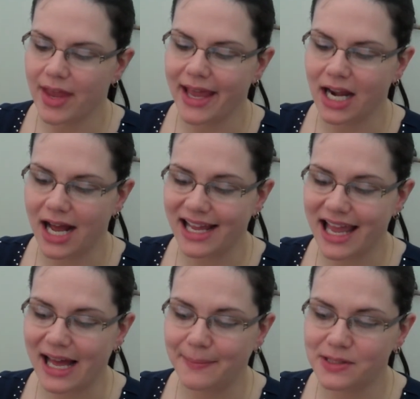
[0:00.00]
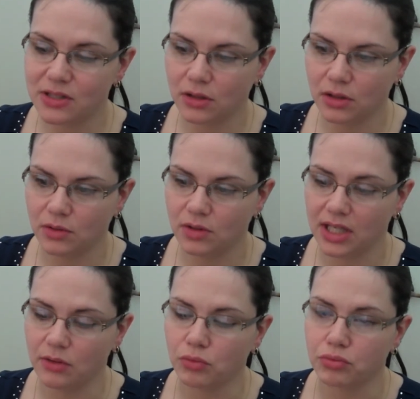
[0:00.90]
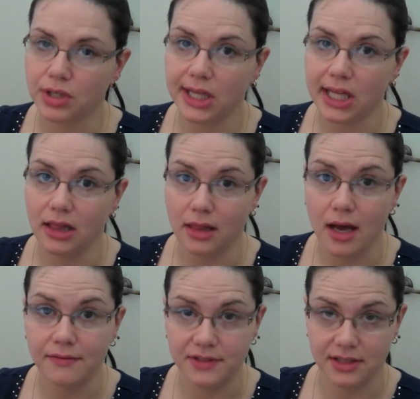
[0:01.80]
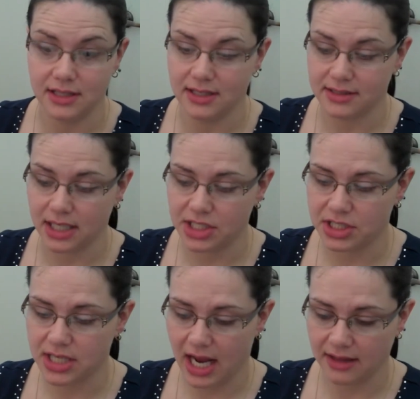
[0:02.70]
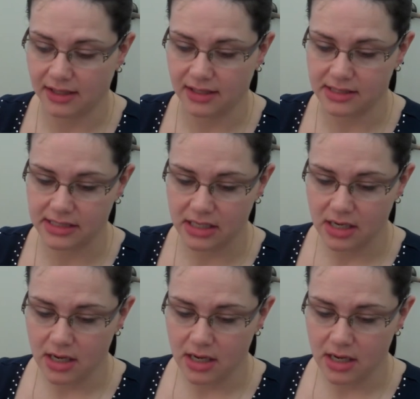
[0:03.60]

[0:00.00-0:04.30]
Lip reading: and I absolutely really loved these. I just had these.